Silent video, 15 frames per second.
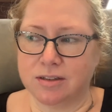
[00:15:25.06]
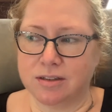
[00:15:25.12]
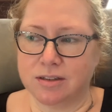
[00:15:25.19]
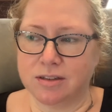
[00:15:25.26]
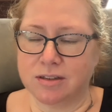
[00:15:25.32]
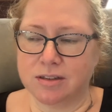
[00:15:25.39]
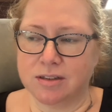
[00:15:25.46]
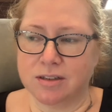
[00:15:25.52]

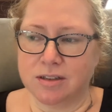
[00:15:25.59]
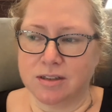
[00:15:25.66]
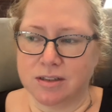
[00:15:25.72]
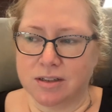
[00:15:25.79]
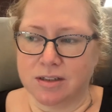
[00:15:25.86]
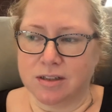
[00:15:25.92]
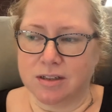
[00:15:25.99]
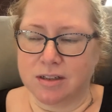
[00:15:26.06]

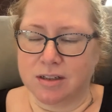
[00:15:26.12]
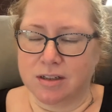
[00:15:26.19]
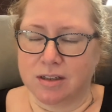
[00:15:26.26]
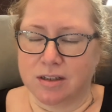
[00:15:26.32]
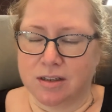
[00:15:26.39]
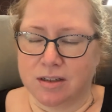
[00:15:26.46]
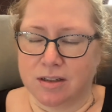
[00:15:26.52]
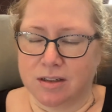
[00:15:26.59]

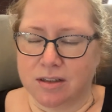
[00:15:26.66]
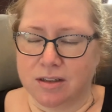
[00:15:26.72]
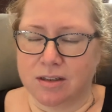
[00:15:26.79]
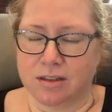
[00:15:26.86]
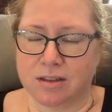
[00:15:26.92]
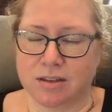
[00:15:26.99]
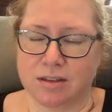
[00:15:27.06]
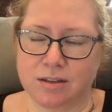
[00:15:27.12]

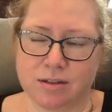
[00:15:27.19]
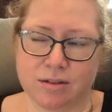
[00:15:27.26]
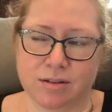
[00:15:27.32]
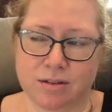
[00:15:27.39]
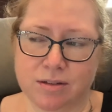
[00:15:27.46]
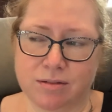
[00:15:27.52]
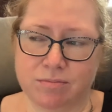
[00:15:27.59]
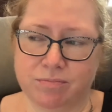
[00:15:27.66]

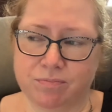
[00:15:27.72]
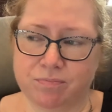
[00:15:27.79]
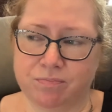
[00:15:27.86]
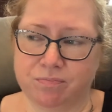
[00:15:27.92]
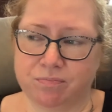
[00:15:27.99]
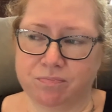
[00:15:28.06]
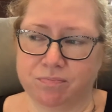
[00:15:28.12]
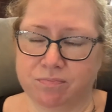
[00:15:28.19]

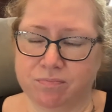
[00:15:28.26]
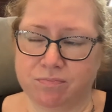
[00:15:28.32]
(no one is talking)